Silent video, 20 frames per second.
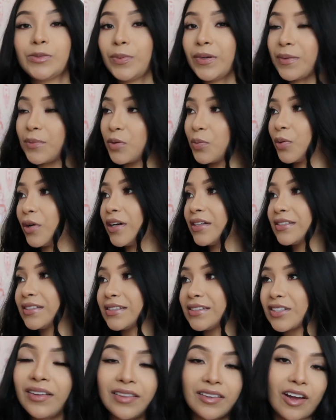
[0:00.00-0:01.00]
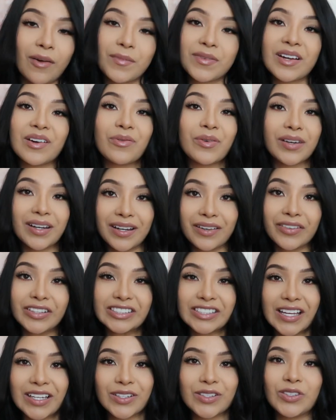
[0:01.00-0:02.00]
speed up your process, just comment down whatever
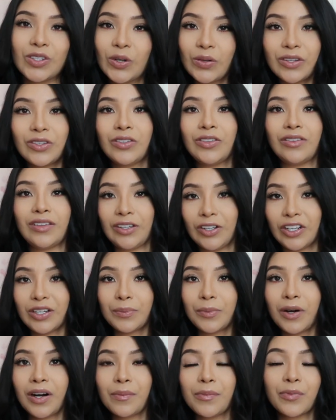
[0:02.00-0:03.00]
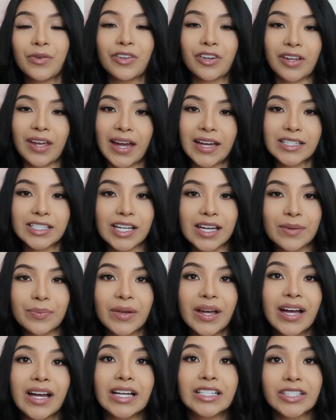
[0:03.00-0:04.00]
so I can know that you're a mom with your Cash App,
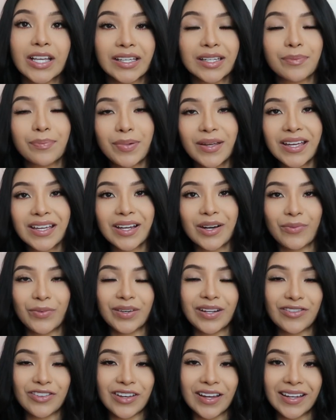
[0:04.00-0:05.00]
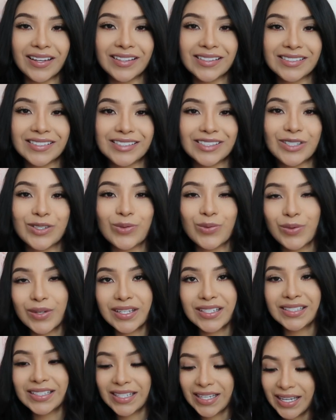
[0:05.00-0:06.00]
so I can pick one of you guys to
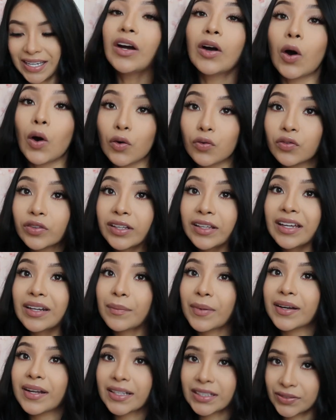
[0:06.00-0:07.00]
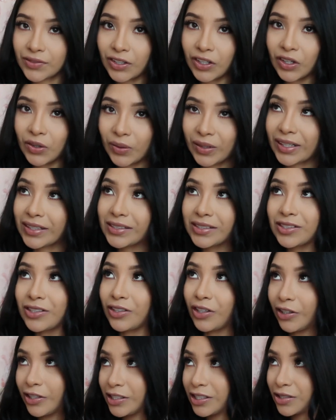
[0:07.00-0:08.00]
win. Hopefully in my next video it is the
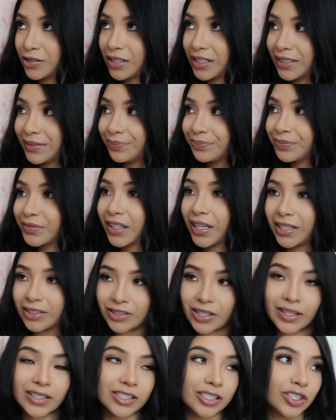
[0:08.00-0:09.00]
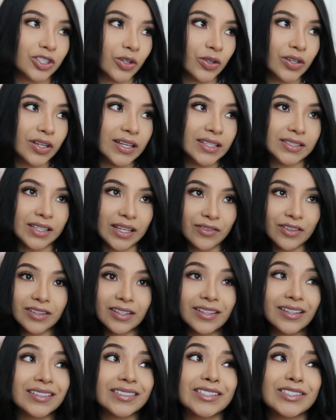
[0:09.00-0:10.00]
nursery, so I can just show you guys
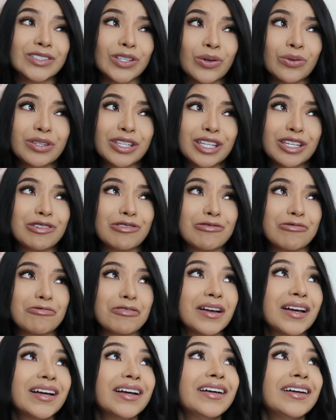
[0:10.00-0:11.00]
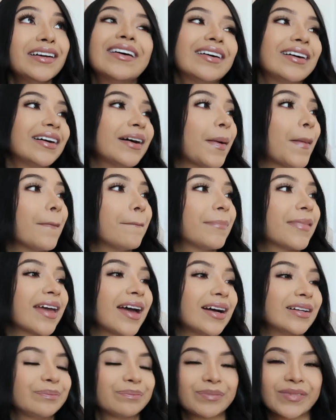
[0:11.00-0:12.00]
everything because it's so cute. But
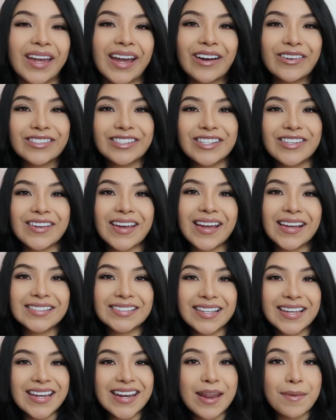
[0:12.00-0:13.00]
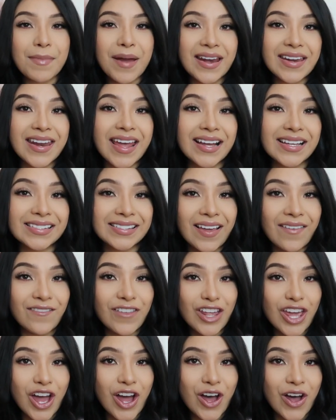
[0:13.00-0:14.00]
yeah, I'll see you guys in my next
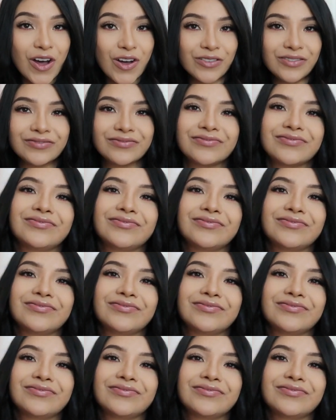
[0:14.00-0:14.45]
video.